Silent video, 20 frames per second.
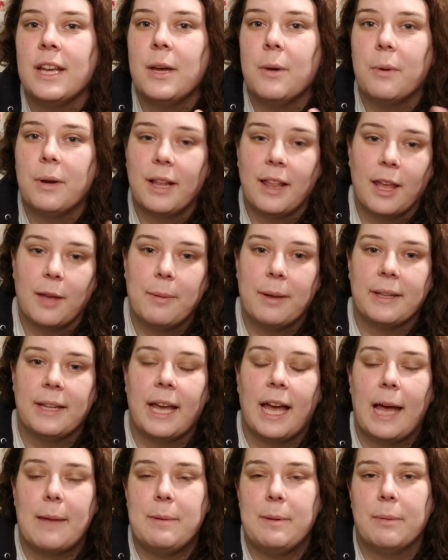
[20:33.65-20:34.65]
What I like about the
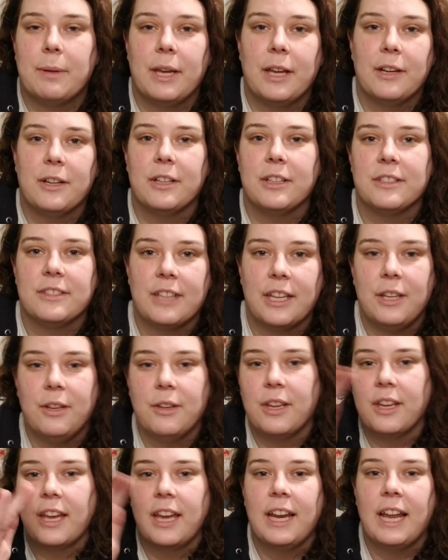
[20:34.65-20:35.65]
Happy Planner is that you
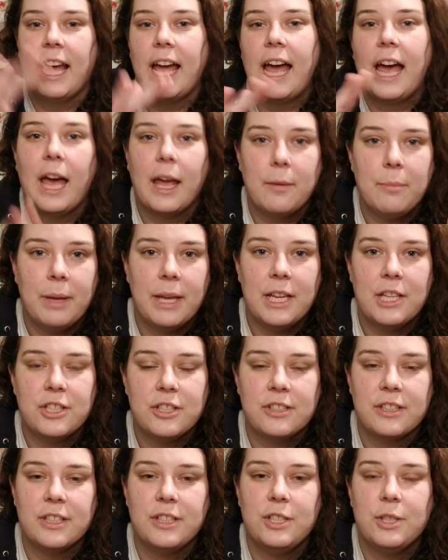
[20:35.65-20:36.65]
can kind of add
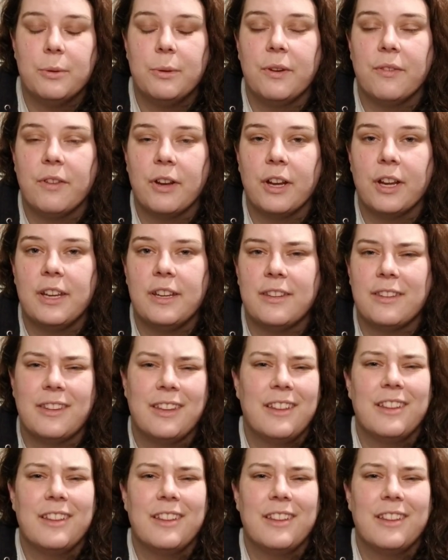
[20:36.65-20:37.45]
pages into it very easily.